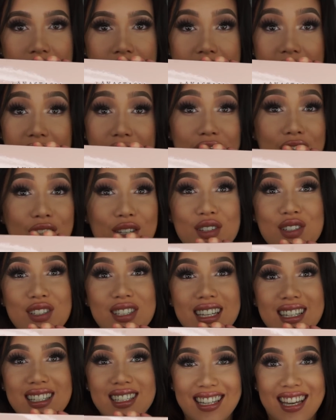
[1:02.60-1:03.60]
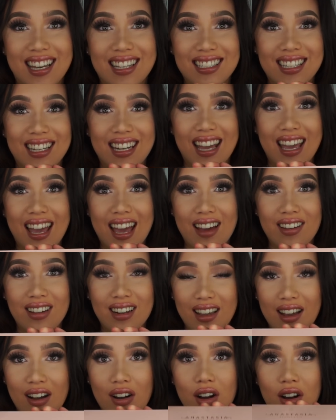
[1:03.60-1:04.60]
I haven't used this yet, and
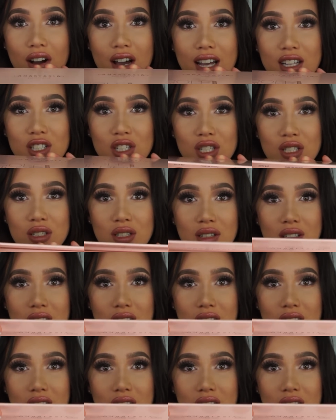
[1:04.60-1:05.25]
I just